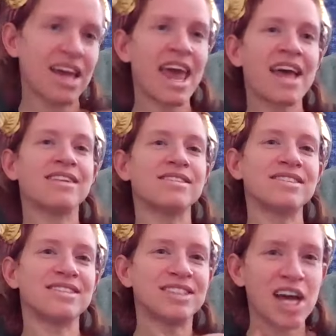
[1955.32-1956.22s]
Again,
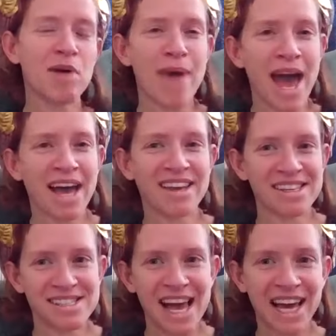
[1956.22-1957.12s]
to come back
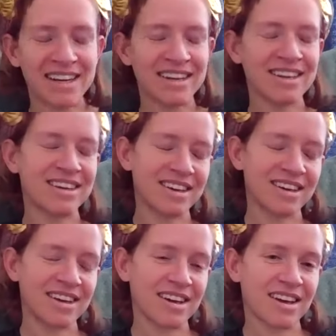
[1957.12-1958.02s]
inside.
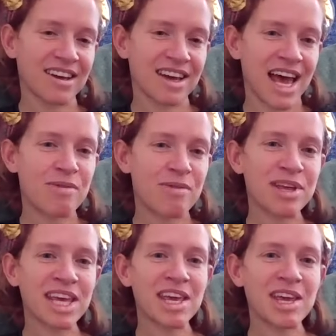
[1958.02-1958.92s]
I
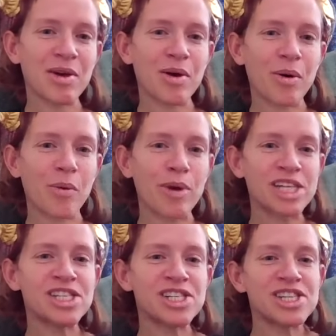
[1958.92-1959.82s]
really
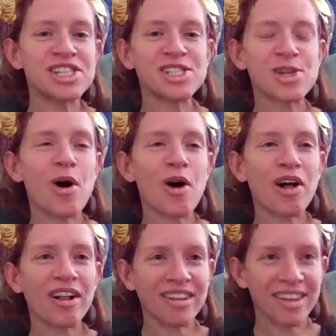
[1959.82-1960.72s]
wish to us
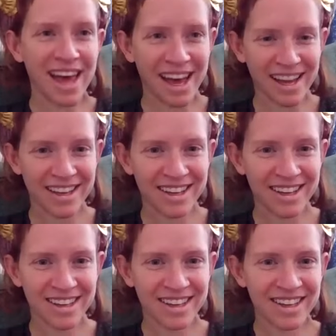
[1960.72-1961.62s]
all that
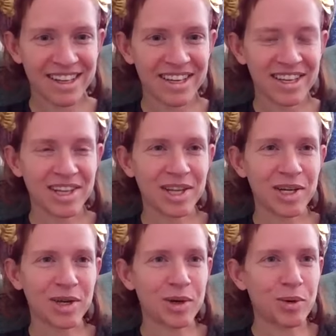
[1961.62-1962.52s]

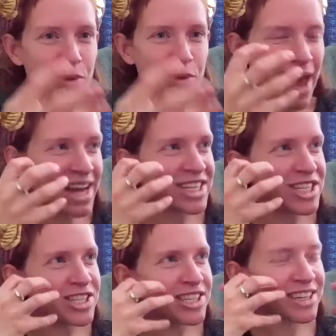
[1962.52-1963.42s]
we
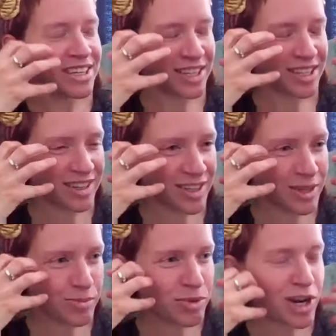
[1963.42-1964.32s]
manage to
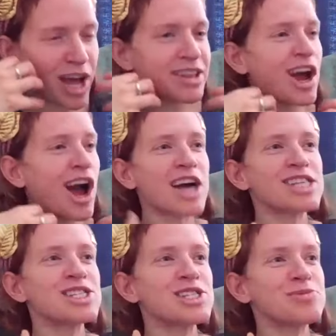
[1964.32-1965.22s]
put on the
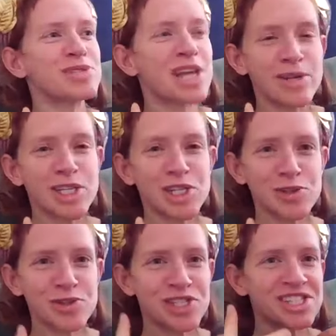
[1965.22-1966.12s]
costumes that we
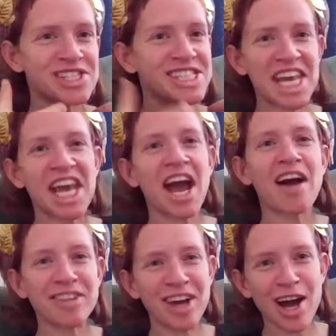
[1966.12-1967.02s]
choose, just to take
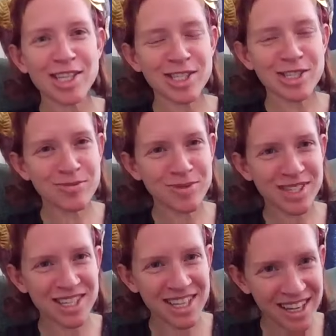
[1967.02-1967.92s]
off the costumes
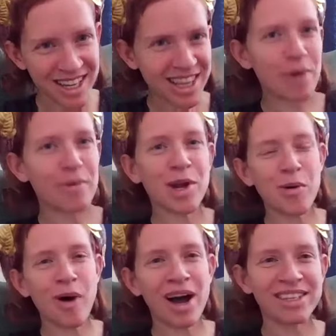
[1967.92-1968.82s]
that we
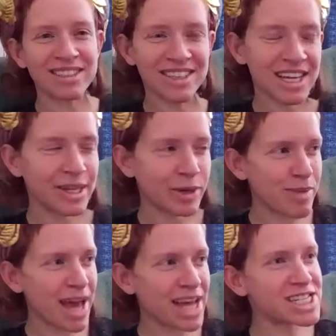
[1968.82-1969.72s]
don't want, that
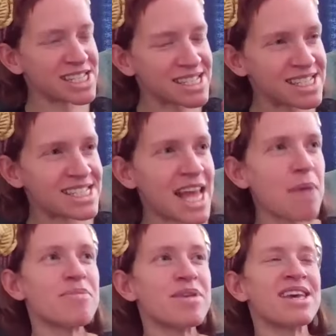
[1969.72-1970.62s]
we manage to
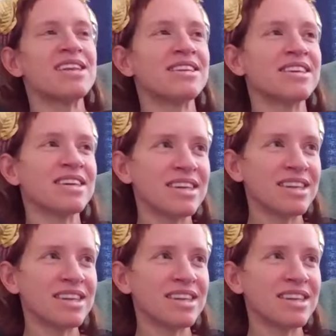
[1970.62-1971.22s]
step in